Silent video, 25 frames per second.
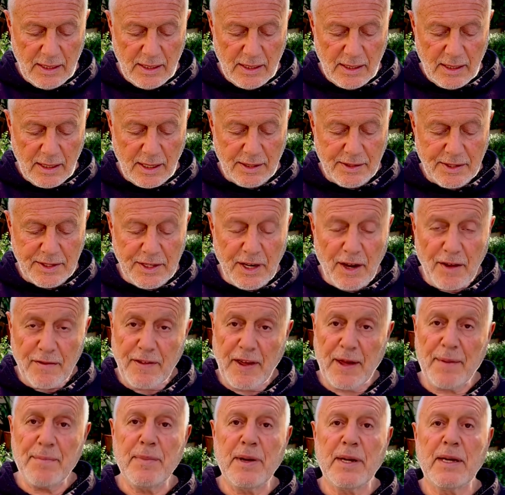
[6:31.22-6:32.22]
It's
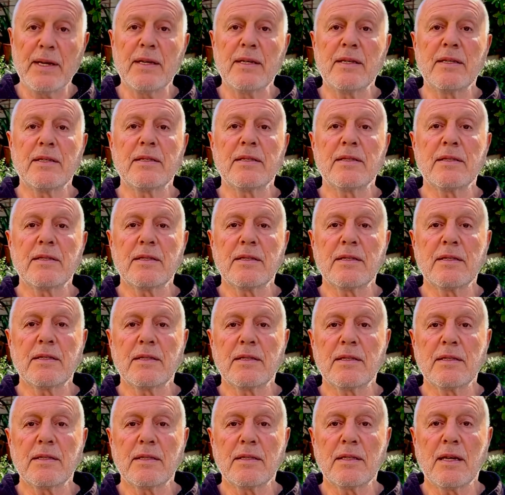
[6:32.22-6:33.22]
November.
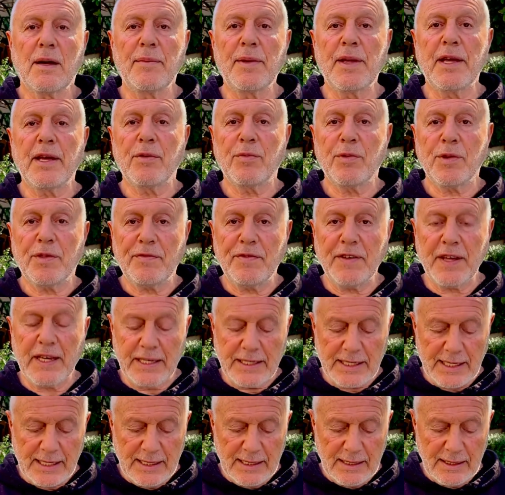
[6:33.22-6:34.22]
I'm here with
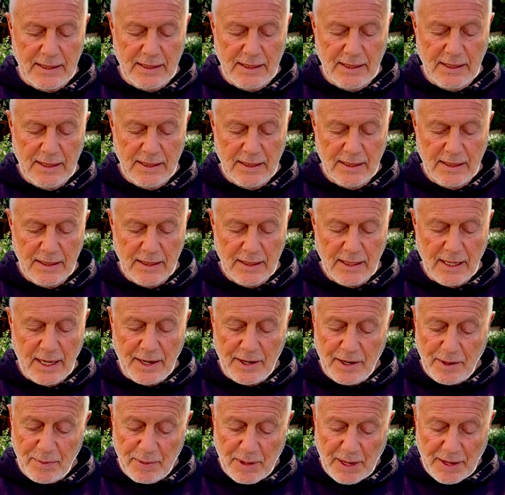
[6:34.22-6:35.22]
Vida and
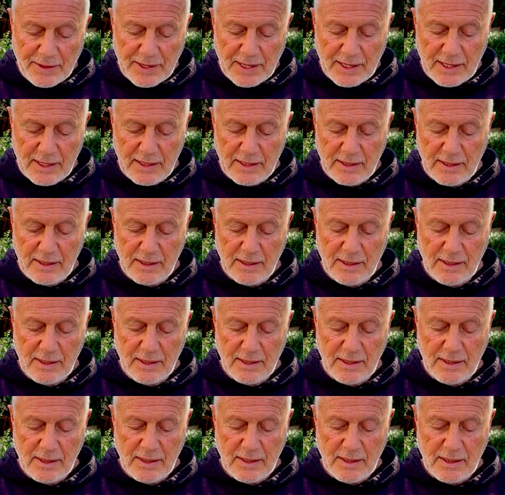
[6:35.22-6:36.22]
her brother.
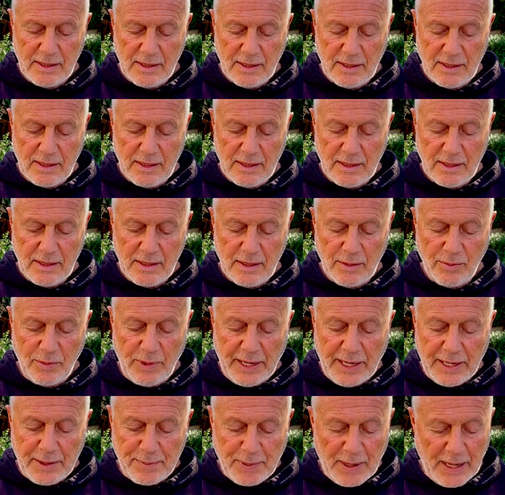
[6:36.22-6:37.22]
We
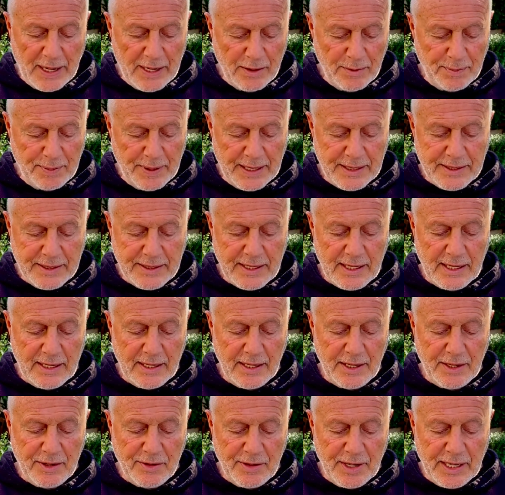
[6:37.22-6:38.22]
eat pale pizza
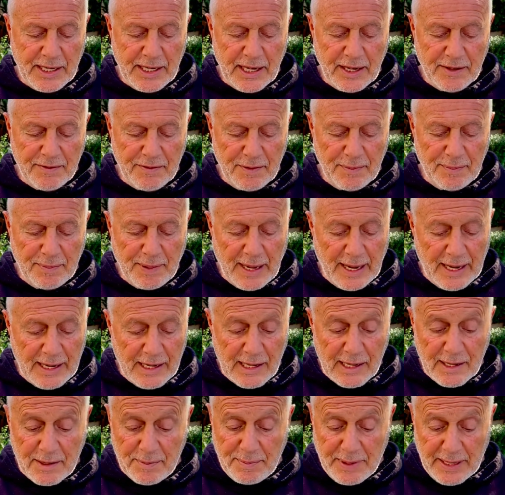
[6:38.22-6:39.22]
and drink even
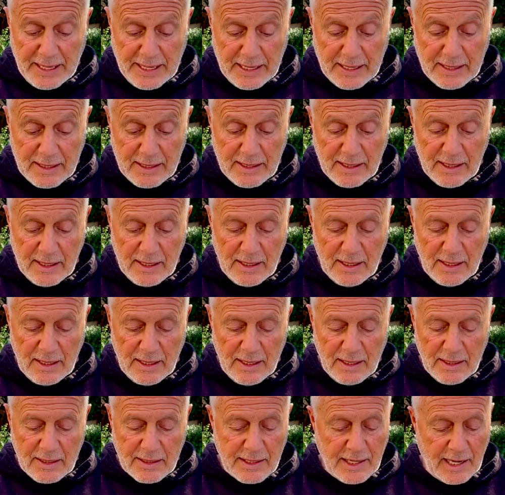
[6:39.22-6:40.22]
paler beer,
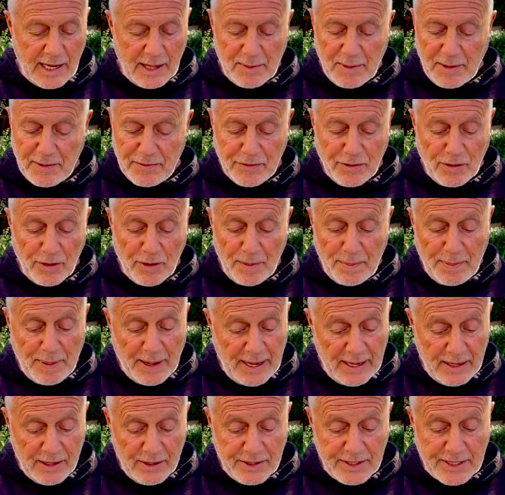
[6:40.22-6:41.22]
sitting before a
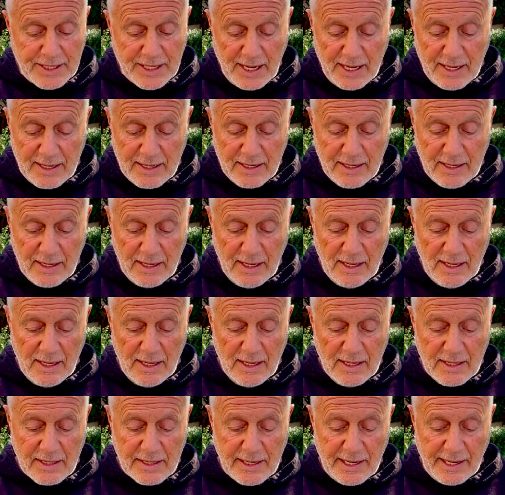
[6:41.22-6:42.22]
pale sun
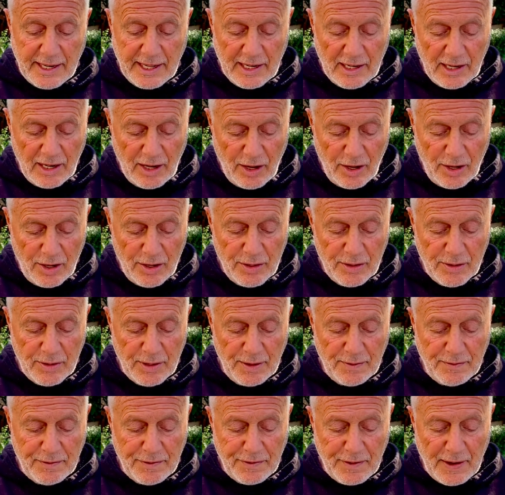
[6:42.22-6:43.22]
setting low
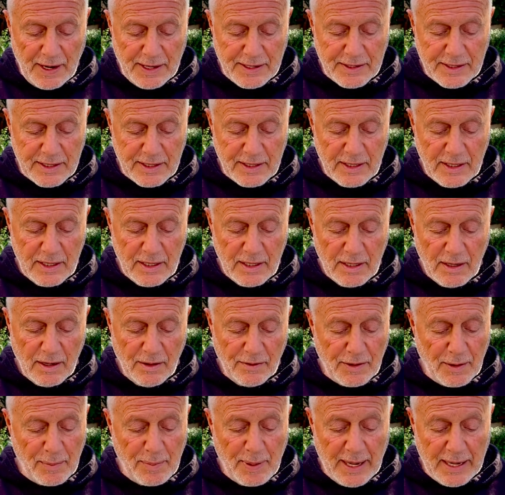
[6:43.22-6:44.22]
in front of
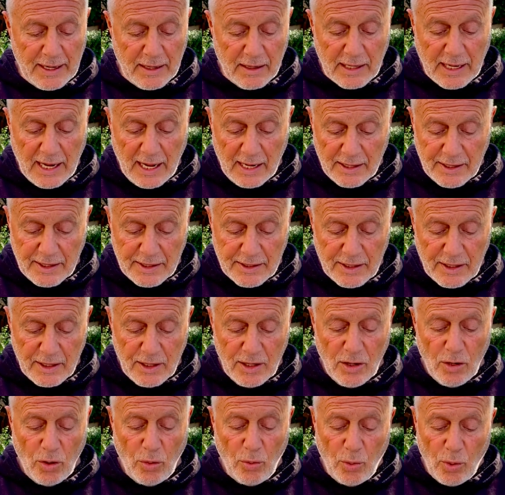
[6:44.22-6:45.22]
the pale-coloured
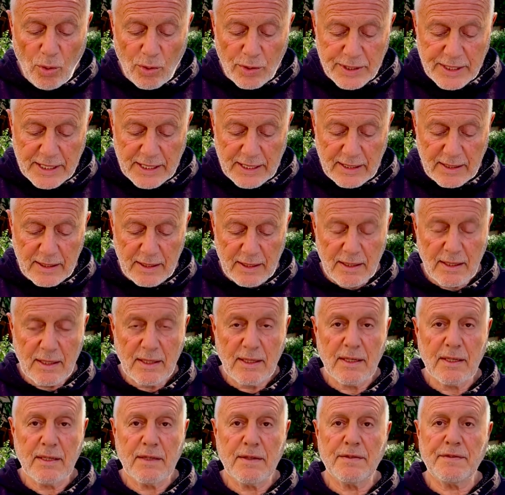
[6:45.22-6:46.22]
water
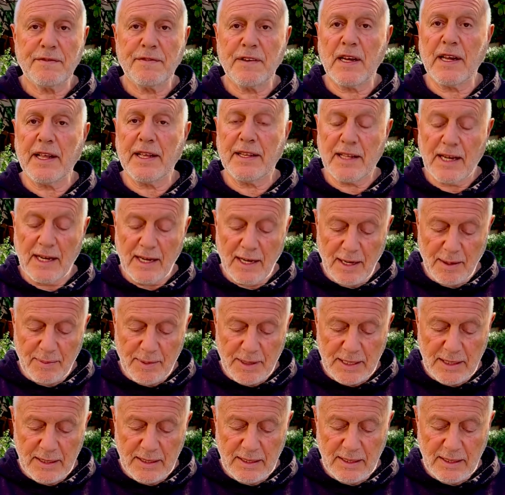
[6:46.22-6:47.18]
filling the harbour